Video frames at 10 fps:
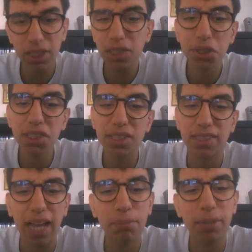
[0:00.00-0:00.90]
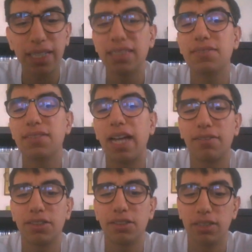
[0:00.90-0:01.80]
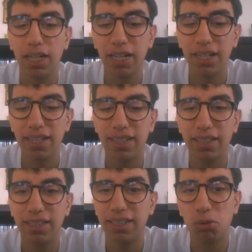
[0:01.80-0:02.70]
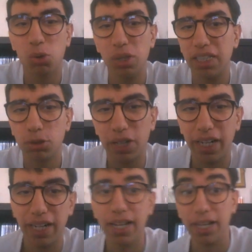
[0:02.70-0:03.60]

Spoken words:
was just that because even after the queen trade,